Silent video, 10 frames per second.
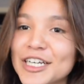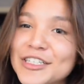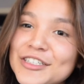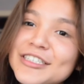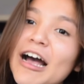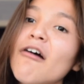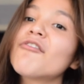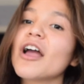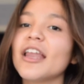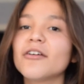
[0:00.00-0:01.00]
change
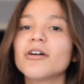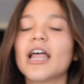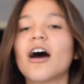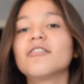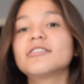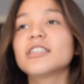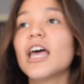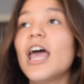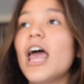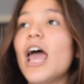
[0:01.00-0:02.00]
yourself for anyone else.
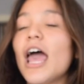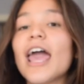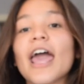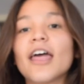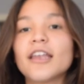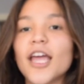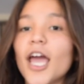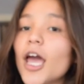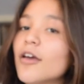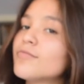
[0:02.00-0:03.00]
And
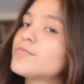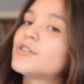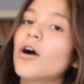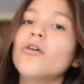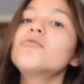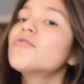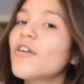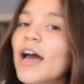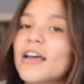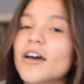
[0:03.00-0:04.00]
don't
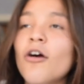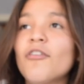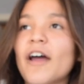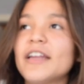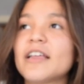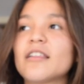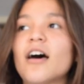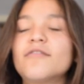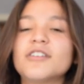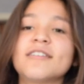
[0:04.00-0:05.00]
find go finding
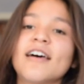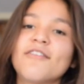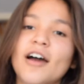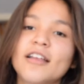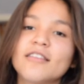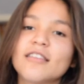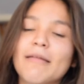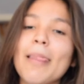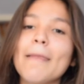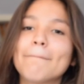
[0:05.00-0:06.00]
love, just let find.
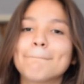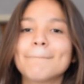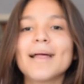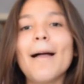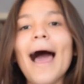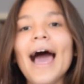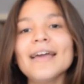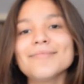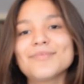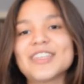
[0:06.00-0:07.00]

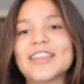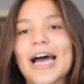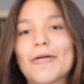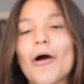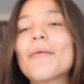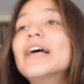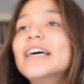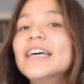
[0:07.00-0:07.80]
I said that wrong.